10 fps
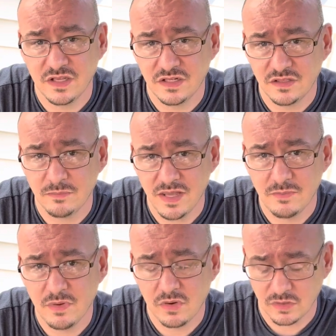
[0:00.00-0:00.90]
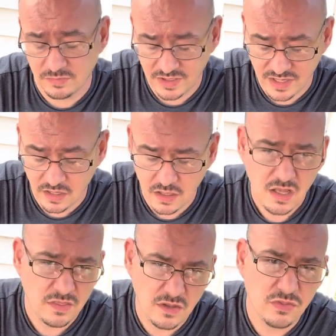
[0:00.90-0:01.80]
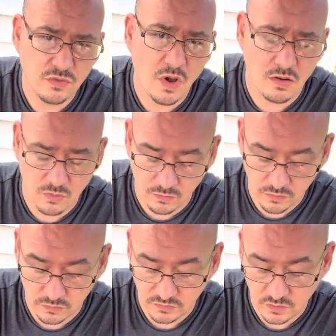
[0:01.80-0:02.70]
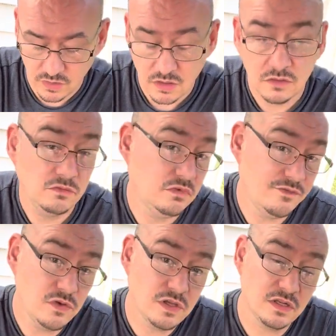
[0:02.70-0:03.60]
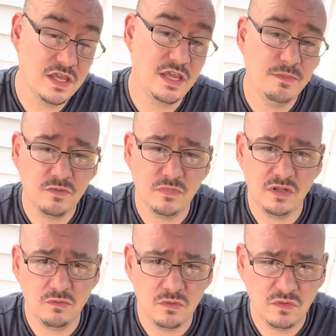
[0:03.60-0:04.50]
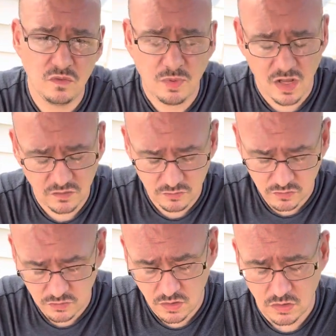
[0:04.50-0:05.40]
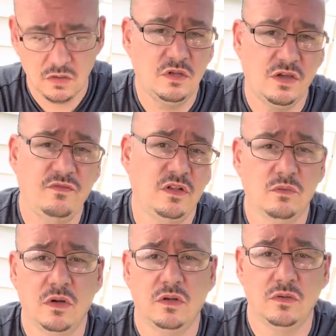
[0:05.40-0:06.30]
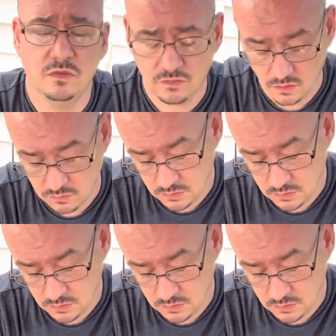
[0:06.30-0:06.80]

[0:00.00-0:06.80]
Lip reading: and in the main part of the plant, they'll throw out more roots. If you can keep as many roots as possible, you definitely want to do so.